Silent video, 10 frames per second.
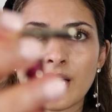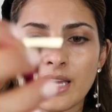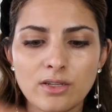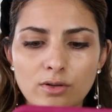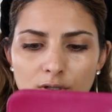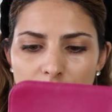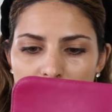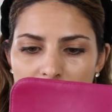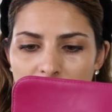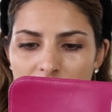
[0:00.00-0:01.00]
and you could
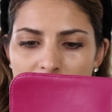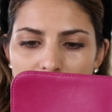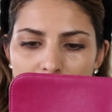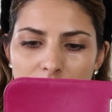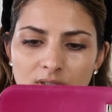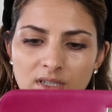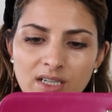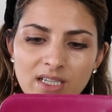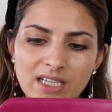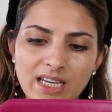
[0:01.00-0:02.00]
just also
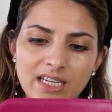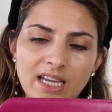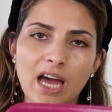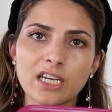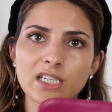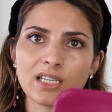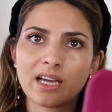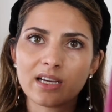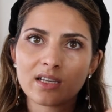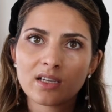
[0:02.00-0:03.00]
deattach it,
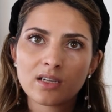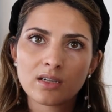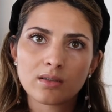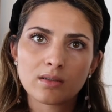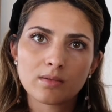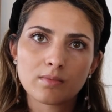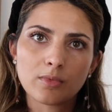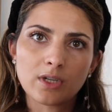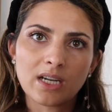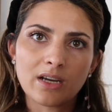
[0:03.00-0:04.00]
like
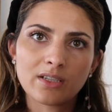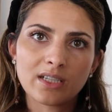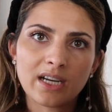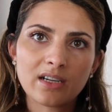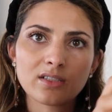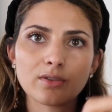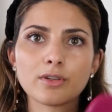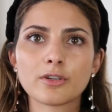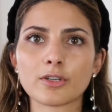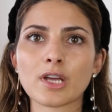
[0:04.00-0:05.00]
put it out there, so
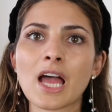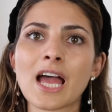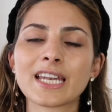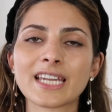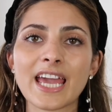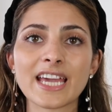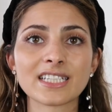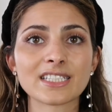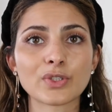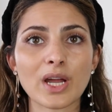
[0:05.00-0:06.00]
you could take
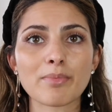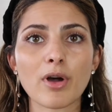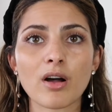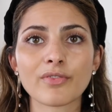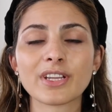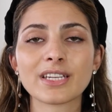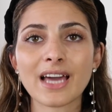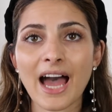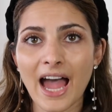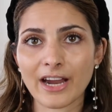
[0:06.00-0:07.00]
the strap off
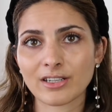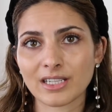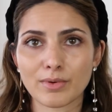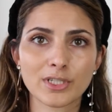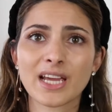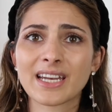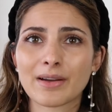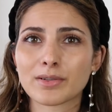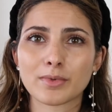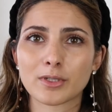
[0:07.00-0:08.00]
entirely, which I
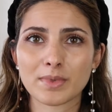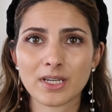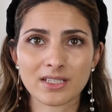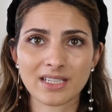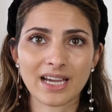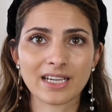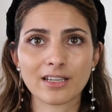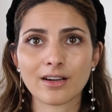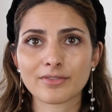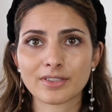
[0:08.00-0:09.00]
never would, because I
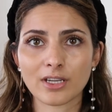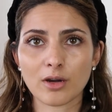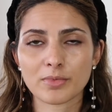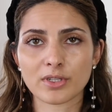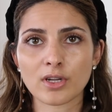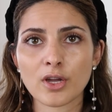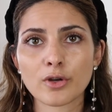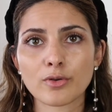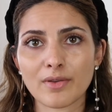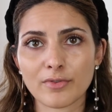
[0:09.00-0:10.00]
love the option
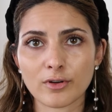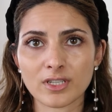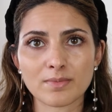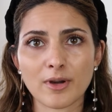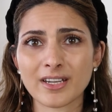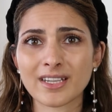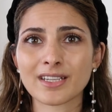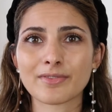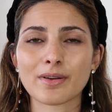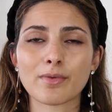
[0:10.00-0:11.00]
to have a crossbody, and
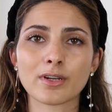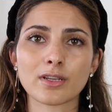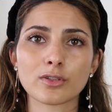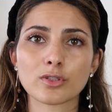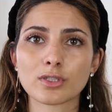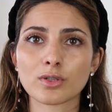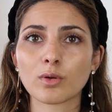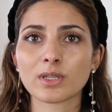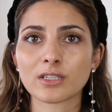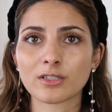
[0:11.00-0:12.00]
if I want to just
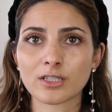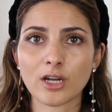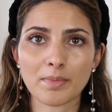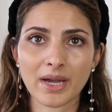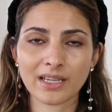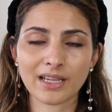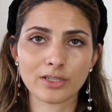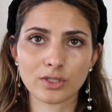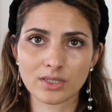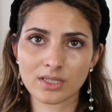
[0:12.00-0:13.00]
hold it on the top handle, I
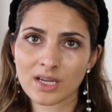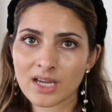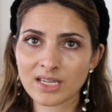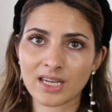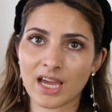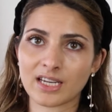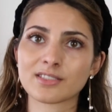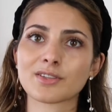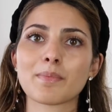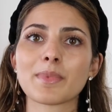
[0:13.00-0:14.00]
just take the
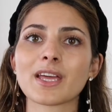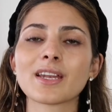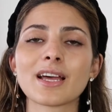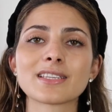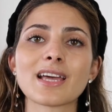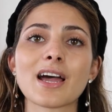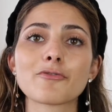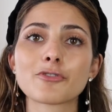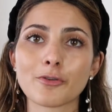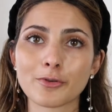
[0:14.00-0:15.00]
strap in, as
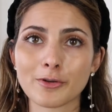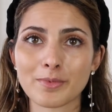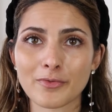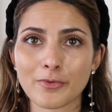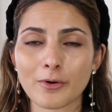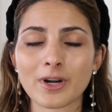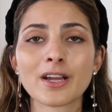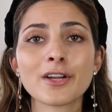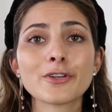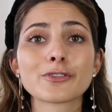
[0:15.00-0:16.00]
I've shown you before.
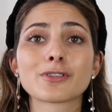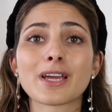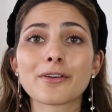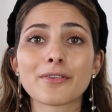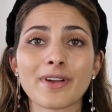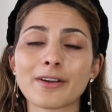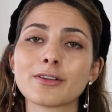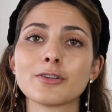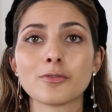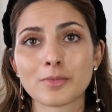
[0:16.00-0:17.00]
So there are very
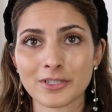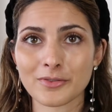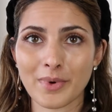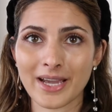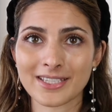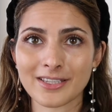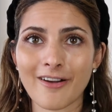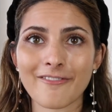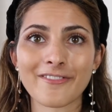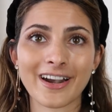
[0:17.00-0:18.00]
numerous ways
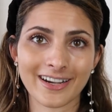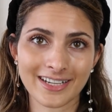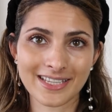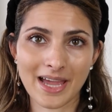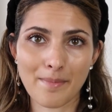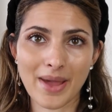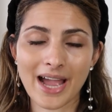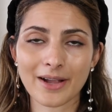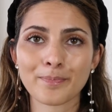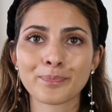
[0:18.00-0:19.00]
of wearing this
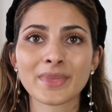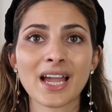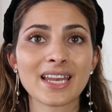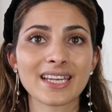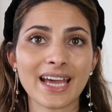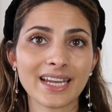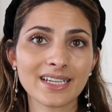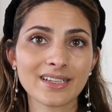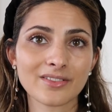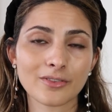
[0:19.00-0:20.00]
handbag.
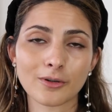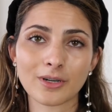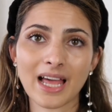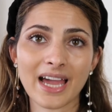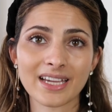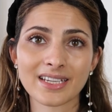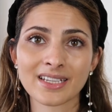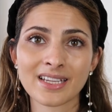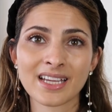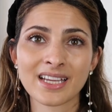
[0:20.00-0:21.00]
Then for like
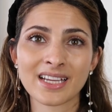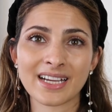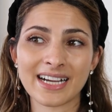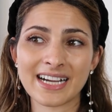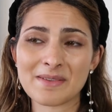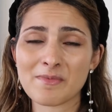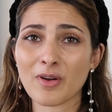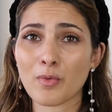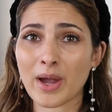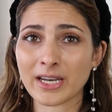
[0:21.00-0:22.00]

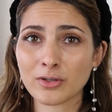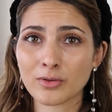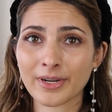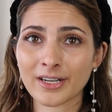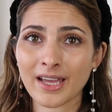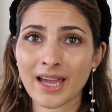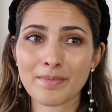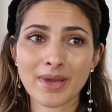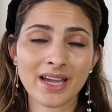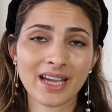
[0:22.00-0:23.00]
when to wear the
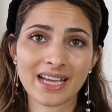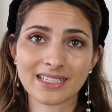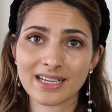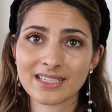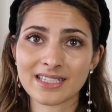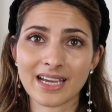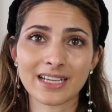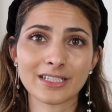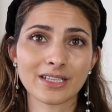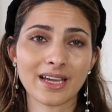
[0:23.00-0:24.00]
handbag, as I
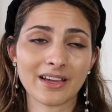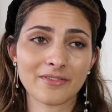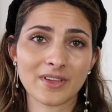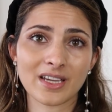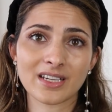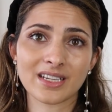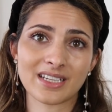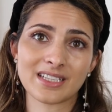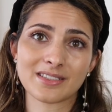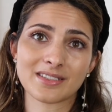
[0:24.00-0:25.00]
said, I think
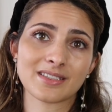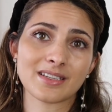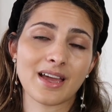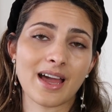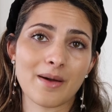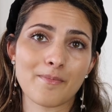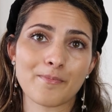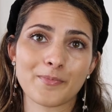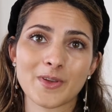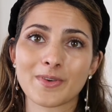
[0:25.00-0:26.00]
it's
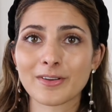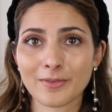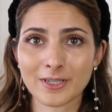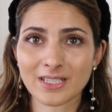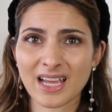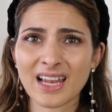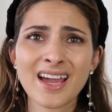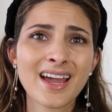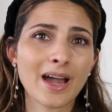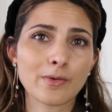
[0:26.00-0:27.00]
very versatile.
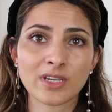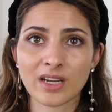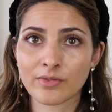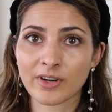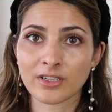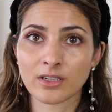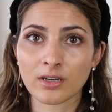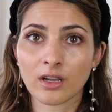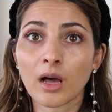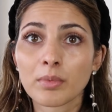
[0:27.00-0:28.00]
I would never wear it in a
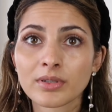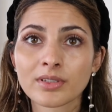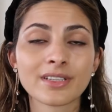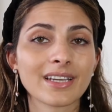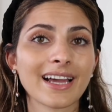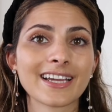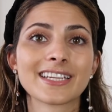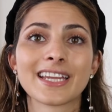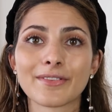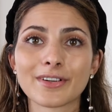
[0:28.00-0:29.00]
club,
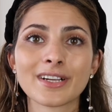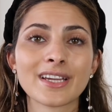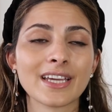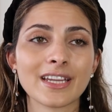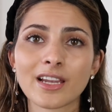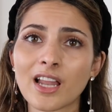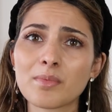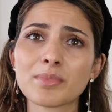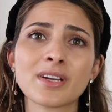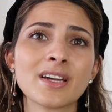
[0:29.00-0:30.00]
like never in a club,